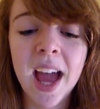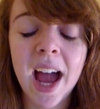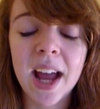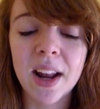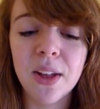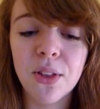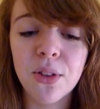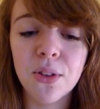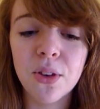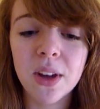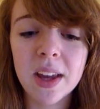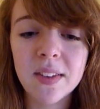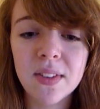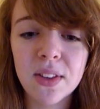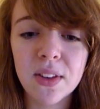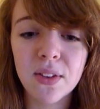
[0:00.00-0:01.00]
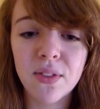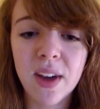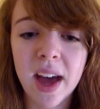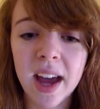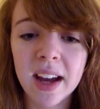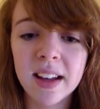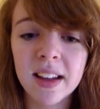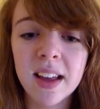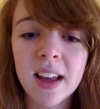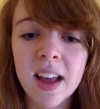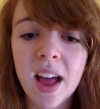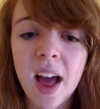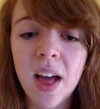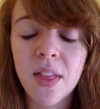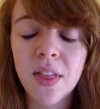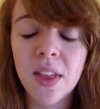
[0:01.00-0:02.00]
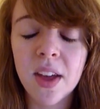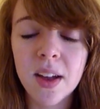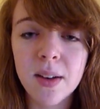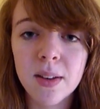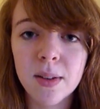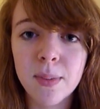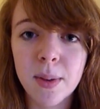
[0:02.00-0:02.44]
and I thought, given the fact that